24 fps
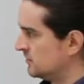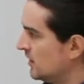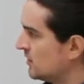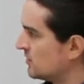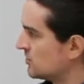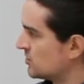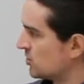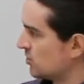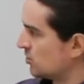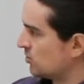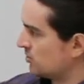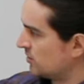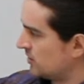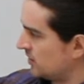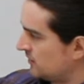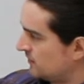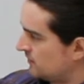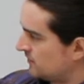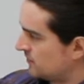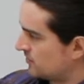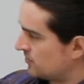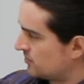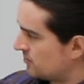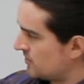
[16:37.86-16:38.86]
So
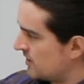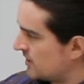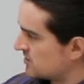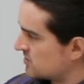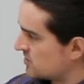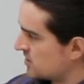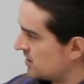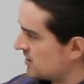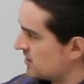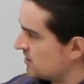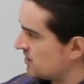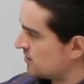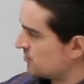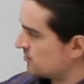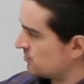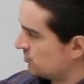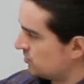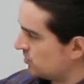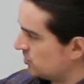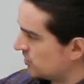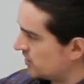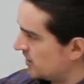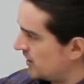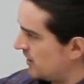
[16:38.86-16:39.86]
if on the right side here we
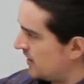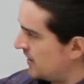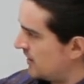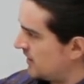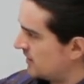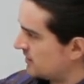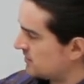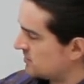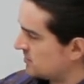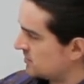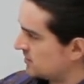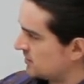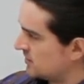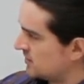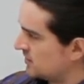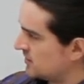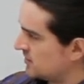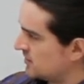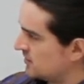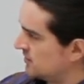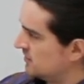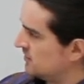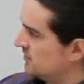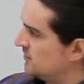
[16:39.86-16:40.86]
look at
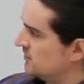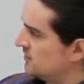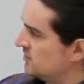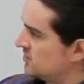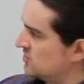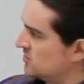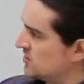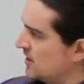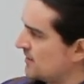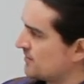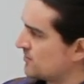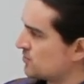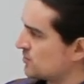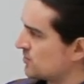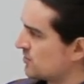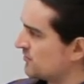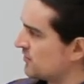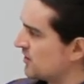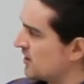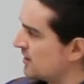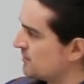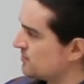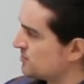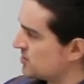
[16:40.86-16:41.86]
uh, the same sort of
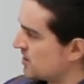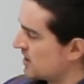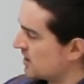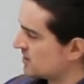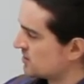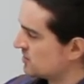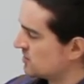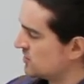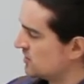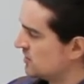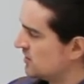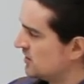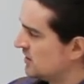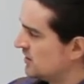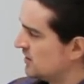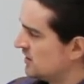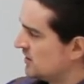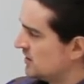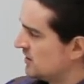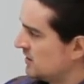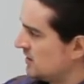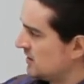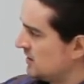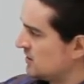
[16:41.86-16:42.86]
object,
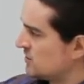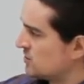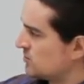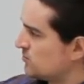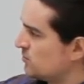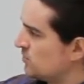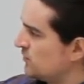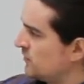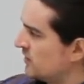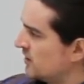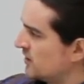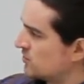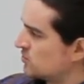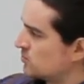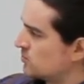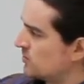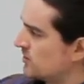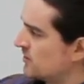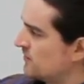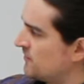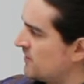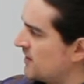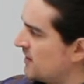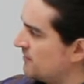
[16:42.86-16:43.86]
it's moving at
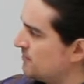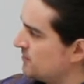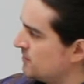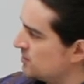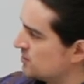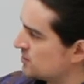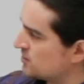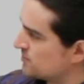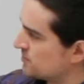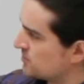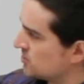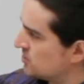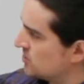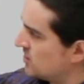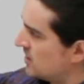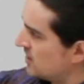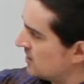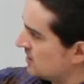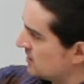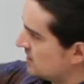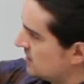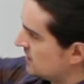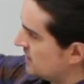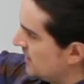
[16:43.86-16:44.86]
25 meters per
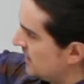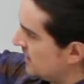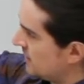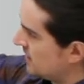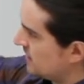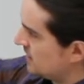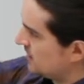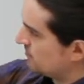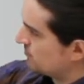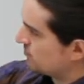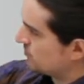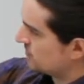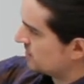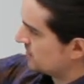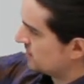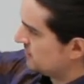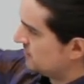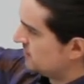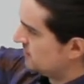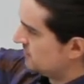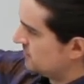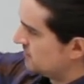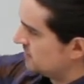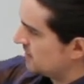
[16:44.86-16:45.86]
second in that
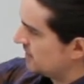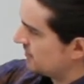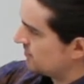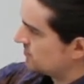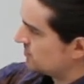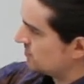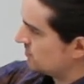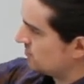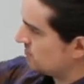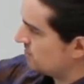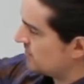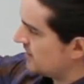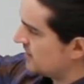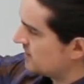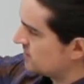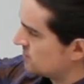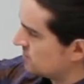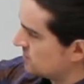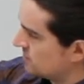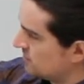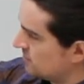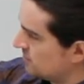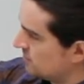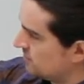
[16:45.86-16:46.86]
upward, up to the right
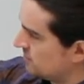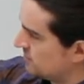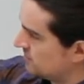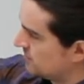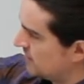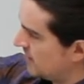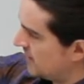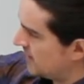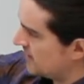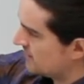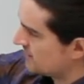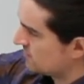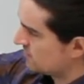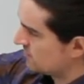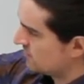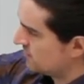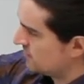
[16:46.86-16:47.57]
sort of path,